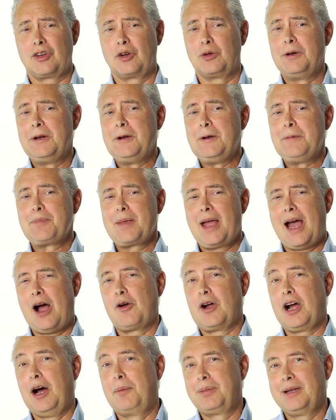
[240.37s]
So
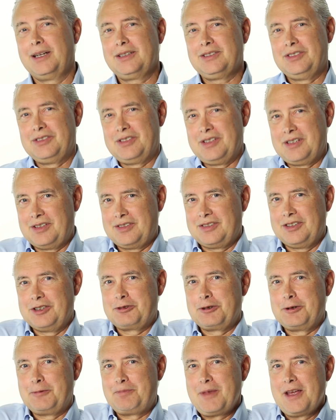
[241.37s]
how complex is the
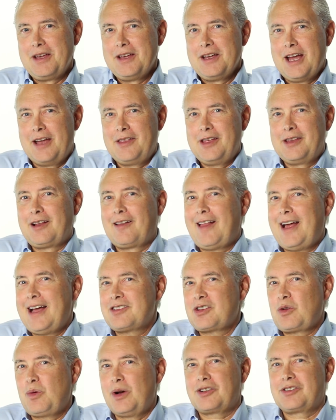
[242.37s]
decision? And then the
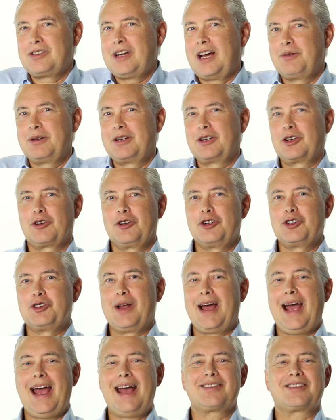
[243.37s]
last question I would encourage you
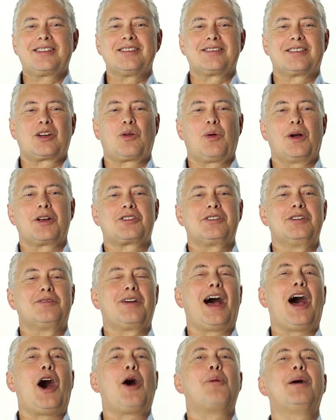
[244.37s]
to ask is the question of,
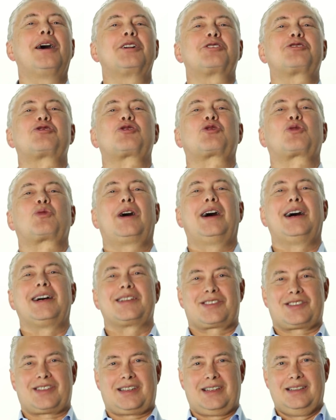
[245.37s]
how much
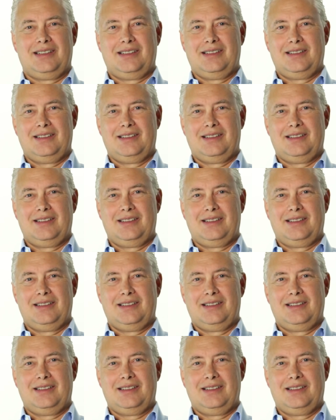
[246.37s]
trust?